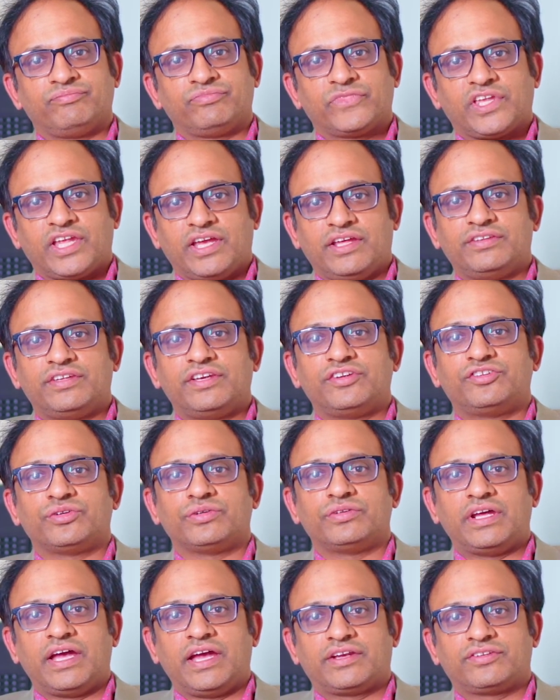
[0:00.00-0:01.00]
and they
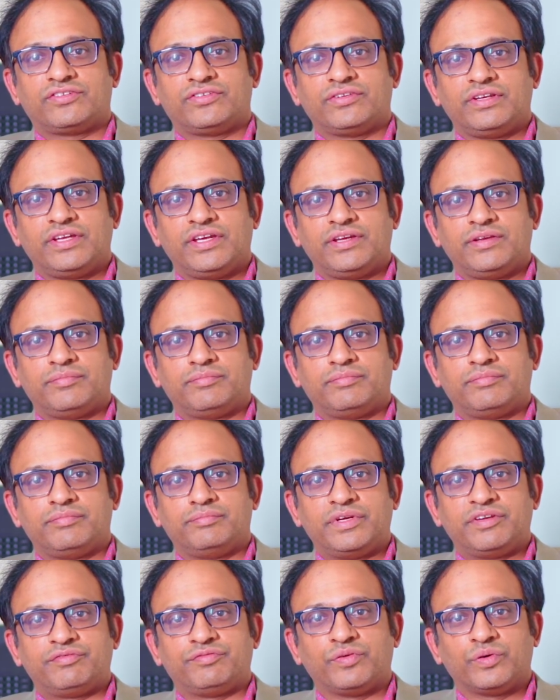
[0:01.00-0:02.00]
should actually
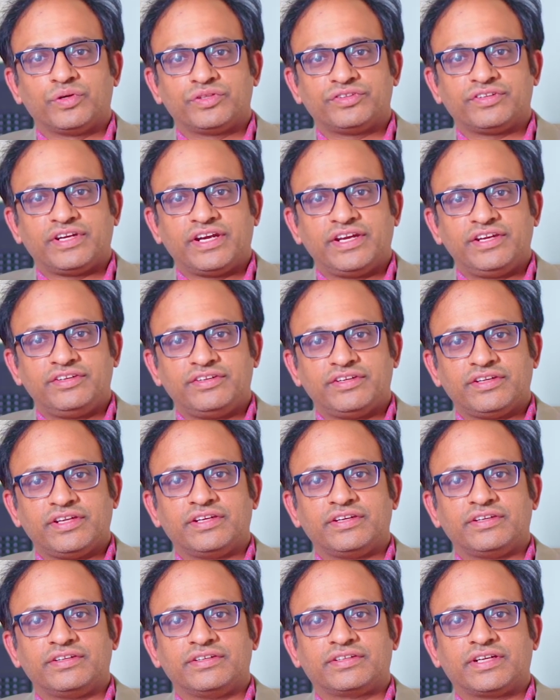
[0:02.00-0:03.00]
be forthright
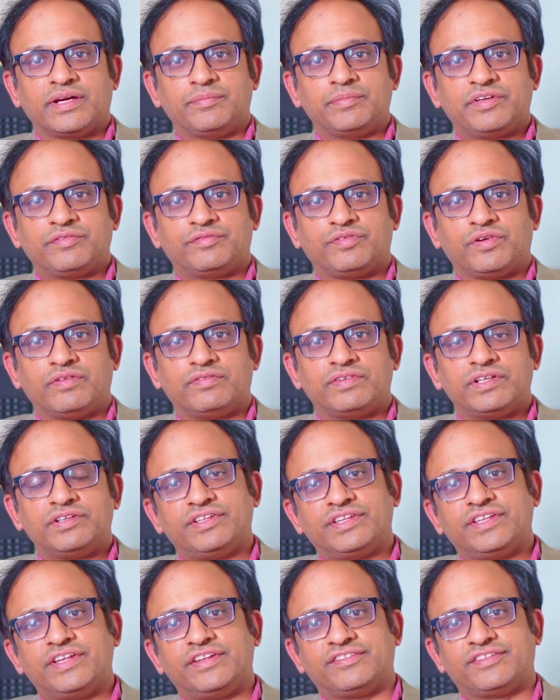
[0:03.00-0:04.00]
in coming forward
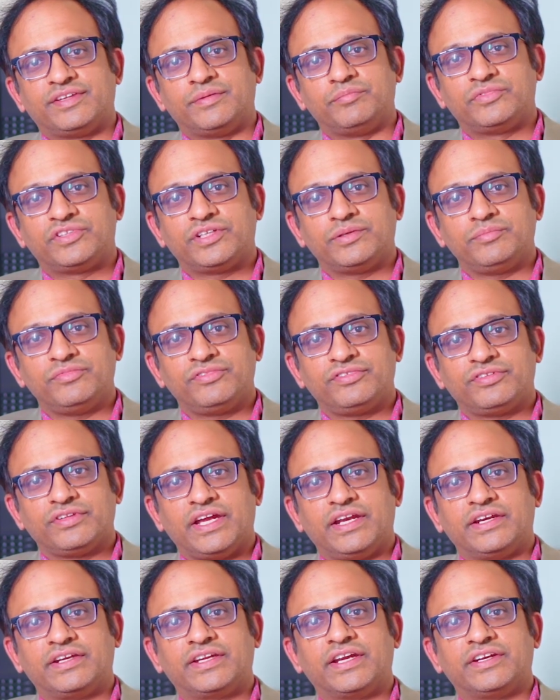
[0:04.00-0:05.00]
with their symptoms
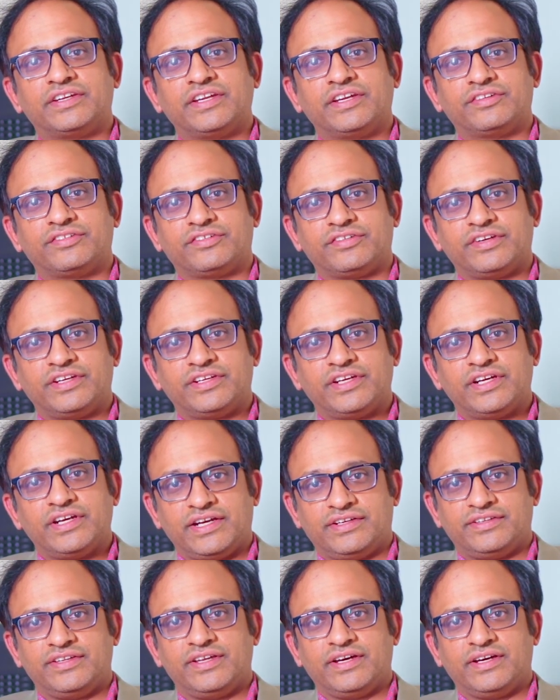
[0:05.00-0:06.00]
and getting treated
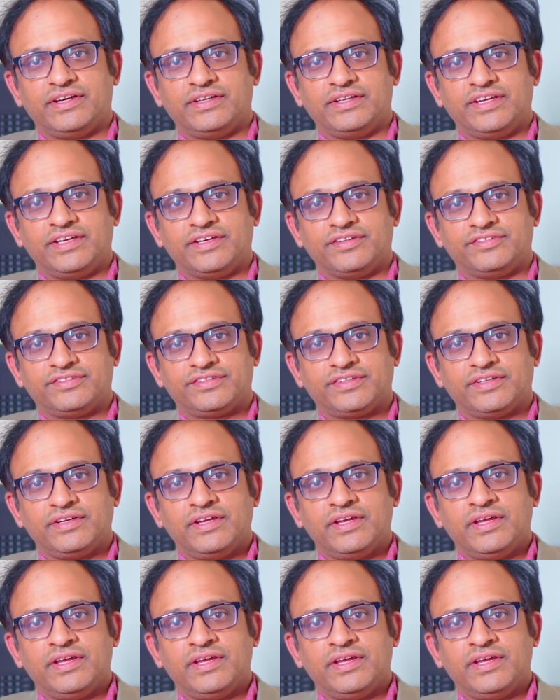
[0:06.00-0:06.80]
at the earliest.